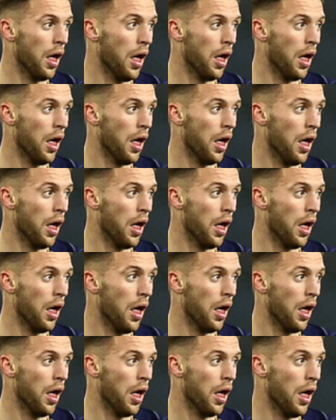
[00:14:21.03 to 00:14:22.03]

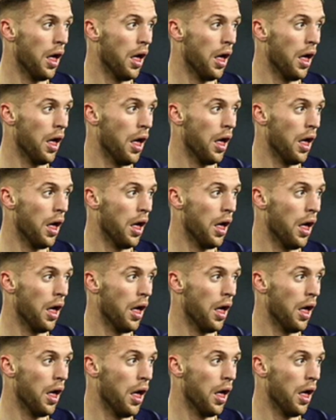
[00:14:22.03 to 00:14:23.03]

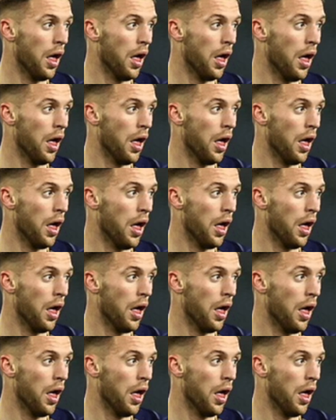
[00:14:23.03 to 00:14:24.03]

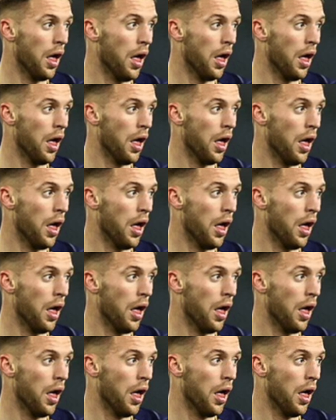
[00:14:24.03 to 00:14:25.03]

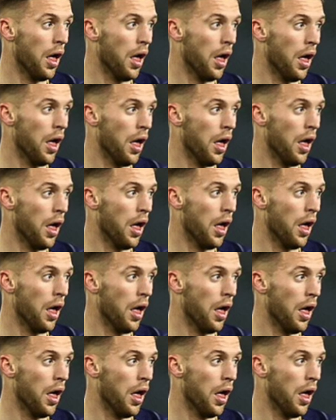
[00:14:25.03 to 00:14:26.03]

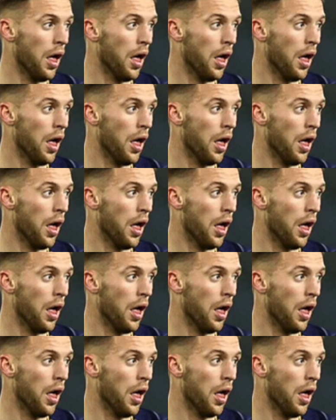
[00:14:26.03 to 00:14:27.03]
(not speaking)